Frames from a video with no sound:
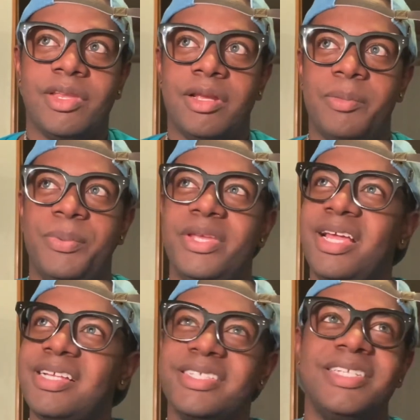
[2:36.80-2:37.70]
But yeah,
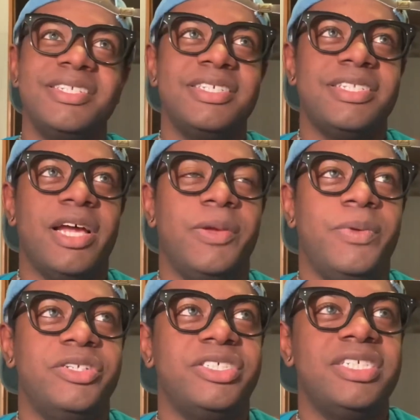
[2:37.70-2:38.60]
let's get to this
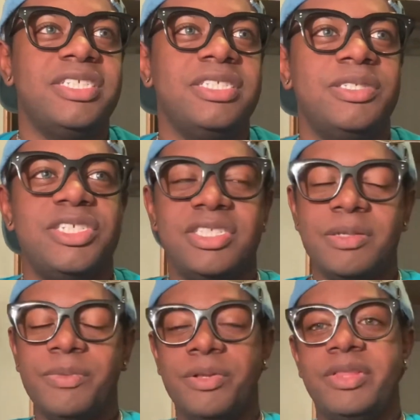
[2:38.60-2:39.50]
documentary. Just
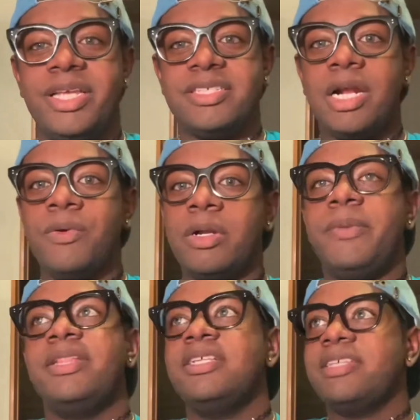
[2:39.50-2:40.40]
some little things. I don't want to
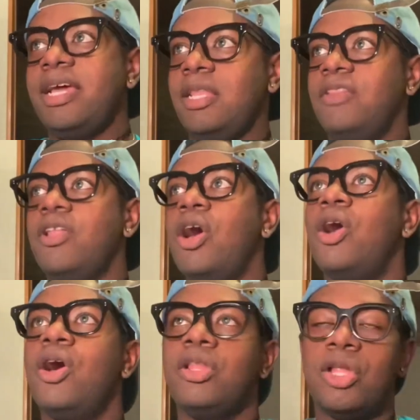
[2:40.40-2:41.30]
make this like a
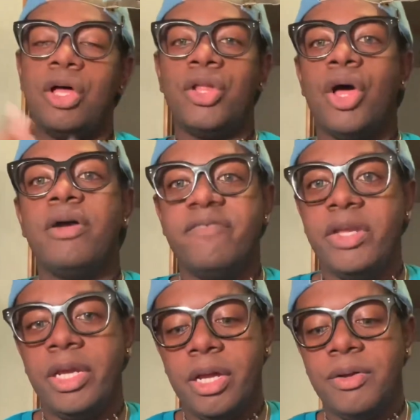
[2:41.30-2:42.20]
long
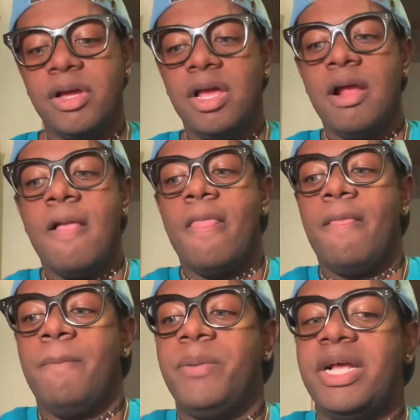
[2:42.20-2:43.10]
video,
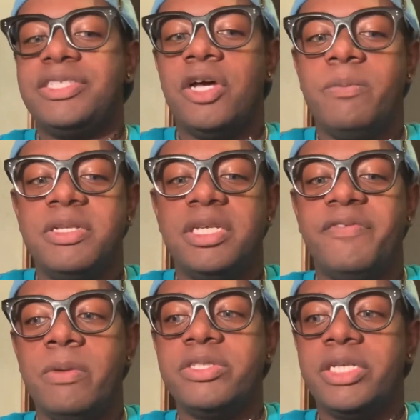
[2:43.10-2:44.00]
but I told myself
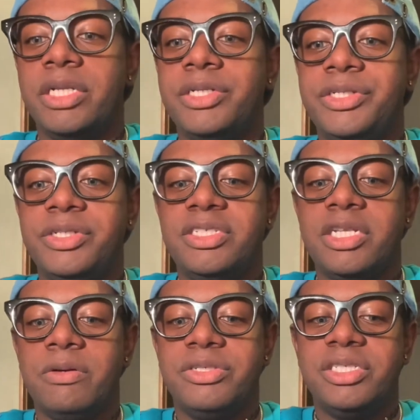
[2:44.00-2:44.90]
I was going to do this.
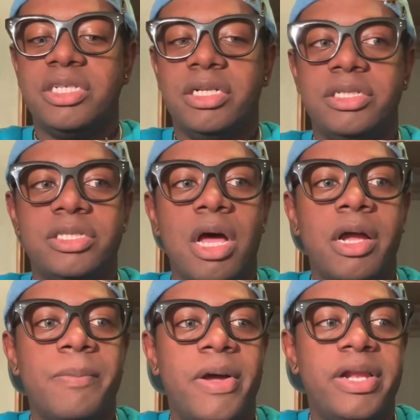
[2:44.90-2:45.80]
I was just going to
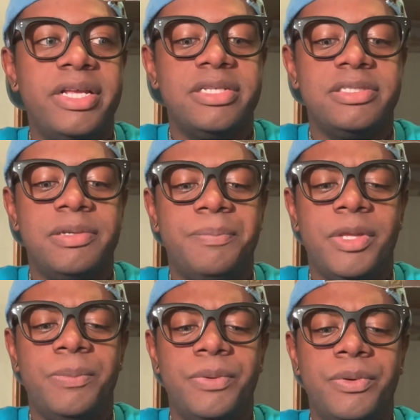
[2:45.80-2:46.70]
talk about it because some
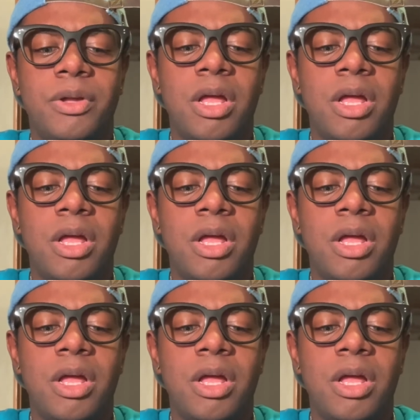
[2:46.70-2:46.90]
people